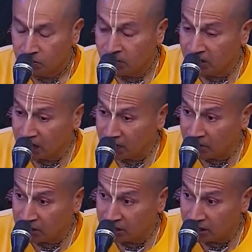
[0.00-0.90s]
So when
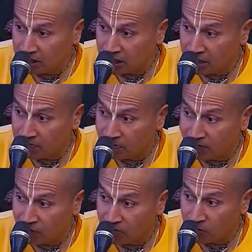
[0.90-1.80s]
Ramachandra Khan
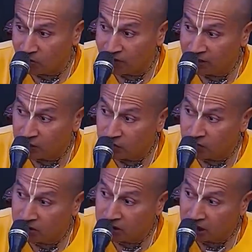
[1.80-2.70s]
performed the offense
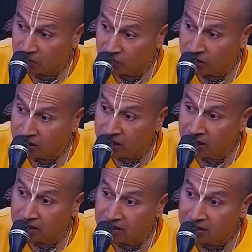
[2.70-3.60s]
towards Thakur
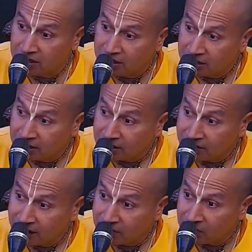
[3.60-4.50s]
Haridas,
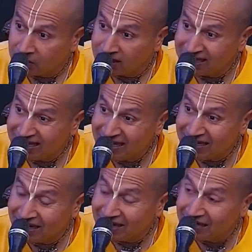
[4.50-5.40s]
that was a
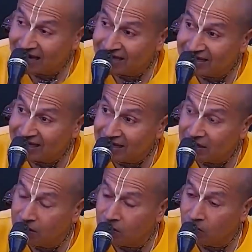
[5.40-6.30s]
seed, and that
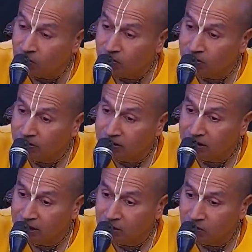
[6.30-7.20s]
seed grew
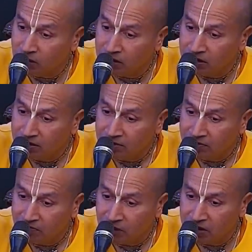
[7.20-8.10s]
into a
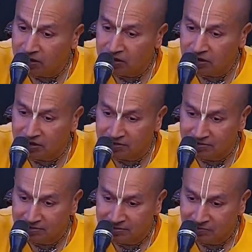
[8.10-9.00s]
briksha.
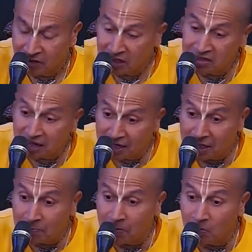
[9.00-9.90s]
When
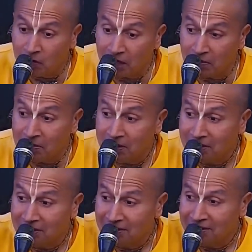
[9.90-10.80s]
Nityananda Prabhu came,
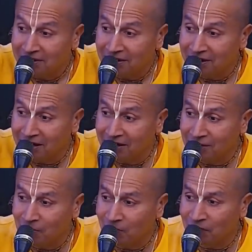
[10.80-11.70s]
again
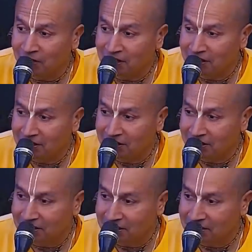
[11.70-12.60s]
he offended
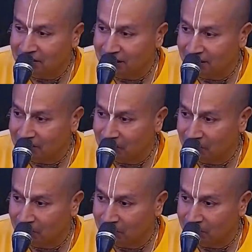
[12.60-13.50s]
Nityananda
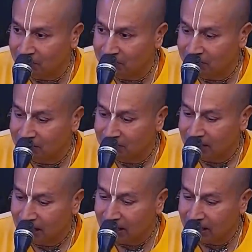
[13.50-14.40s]
Prabhu.
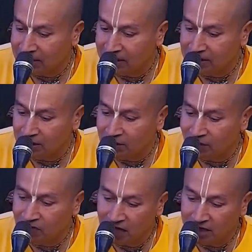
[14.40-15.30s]
And as a result
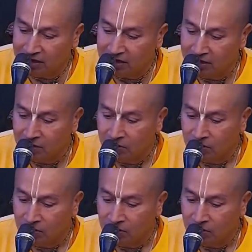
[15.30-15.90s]
of that,